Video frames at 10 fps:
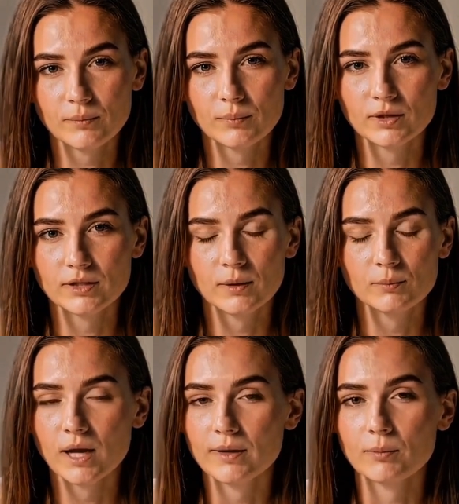built
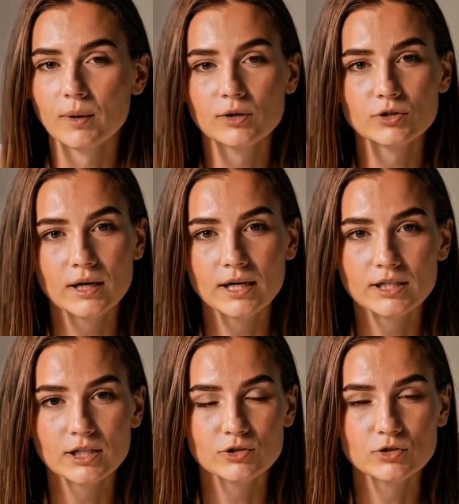in private browser
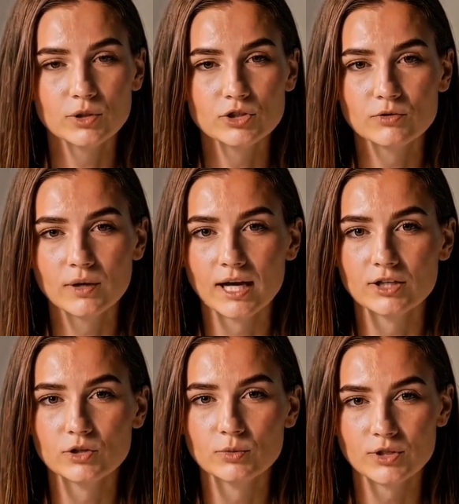and kill switch for
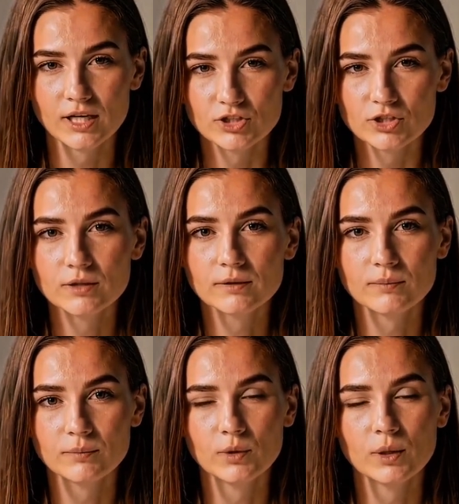extra protection,
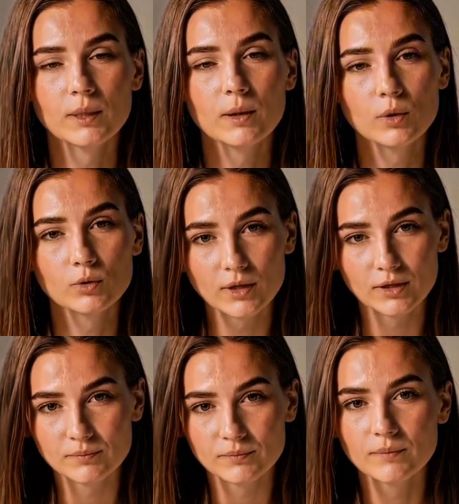premium
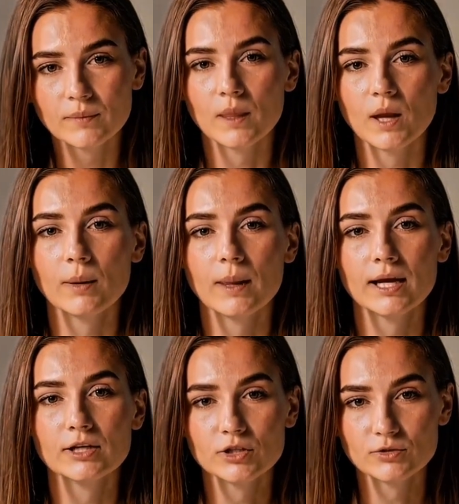only,
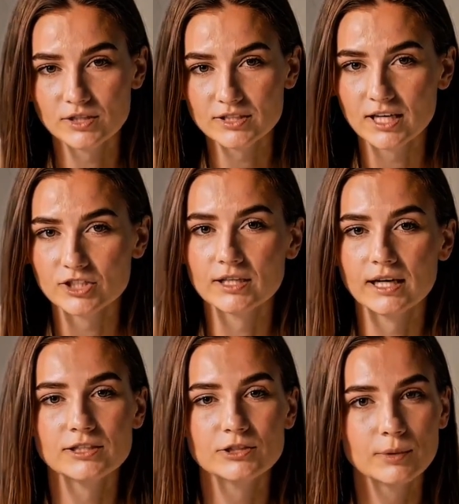automatic server detection
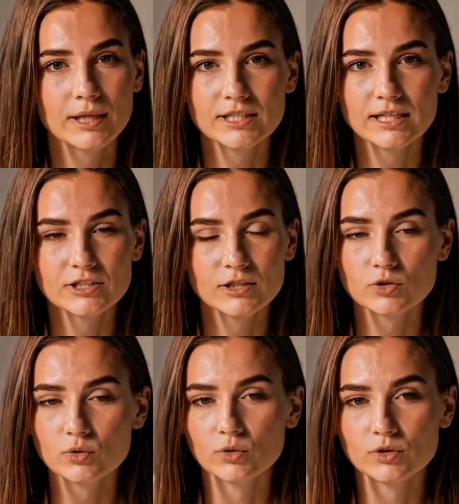and speed testing
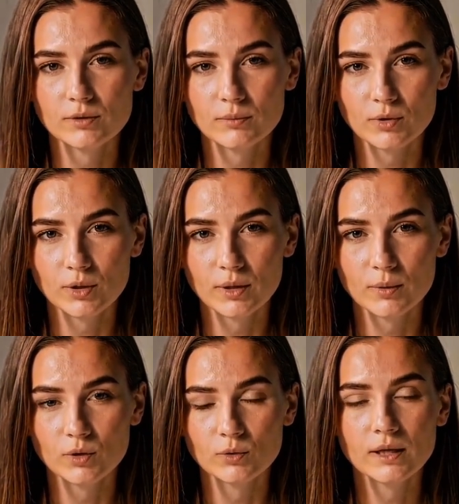tools,
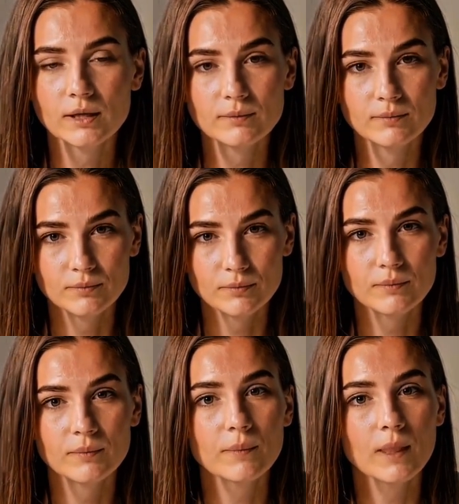premium only
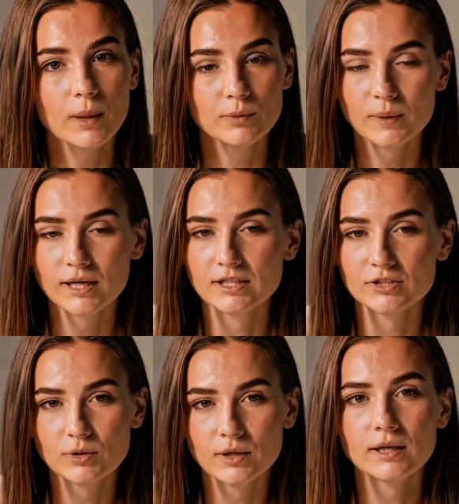optimized
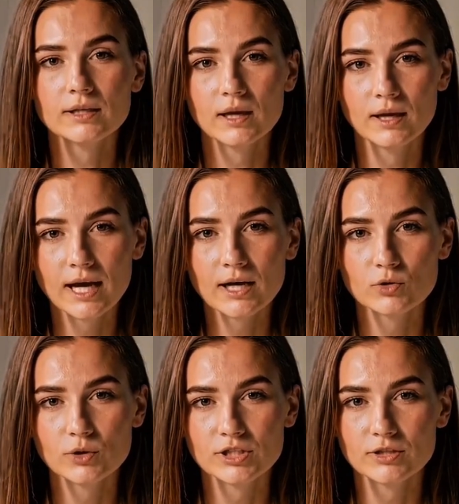experience on
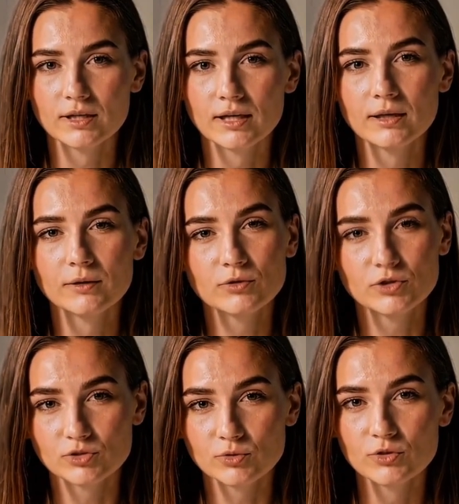Android TV
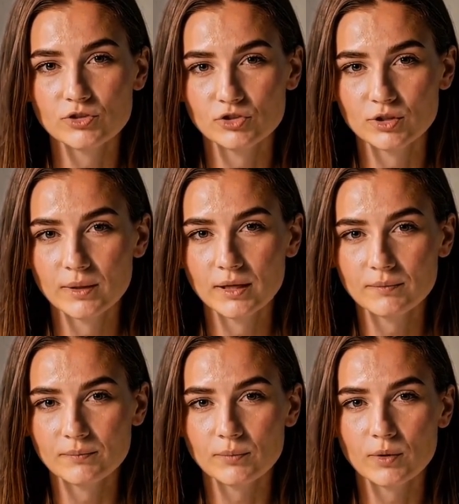for smooth
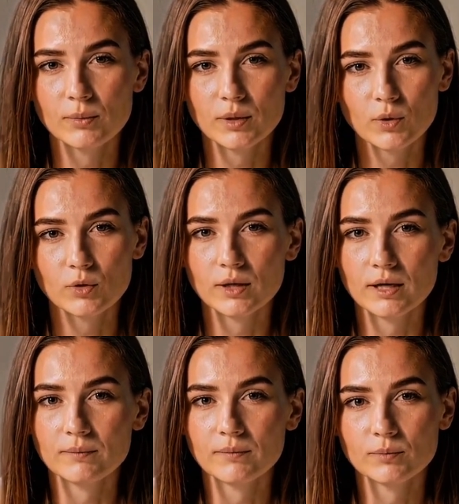streaming, premium
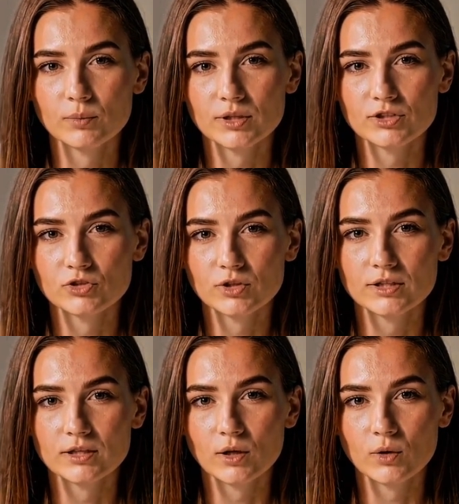only. With a
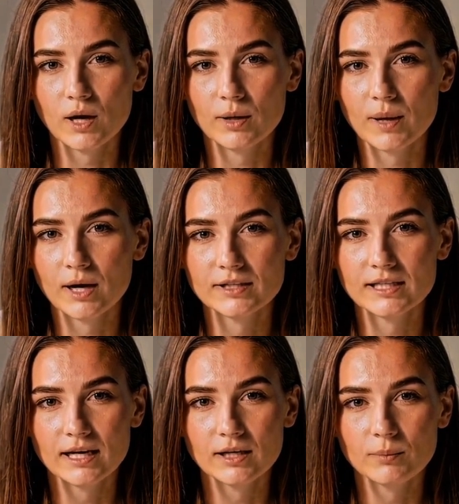strict no log
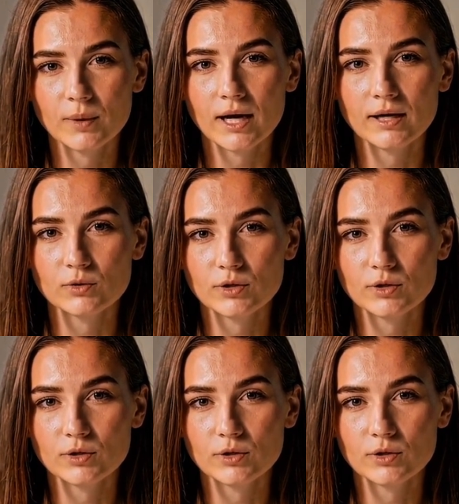policy and compliance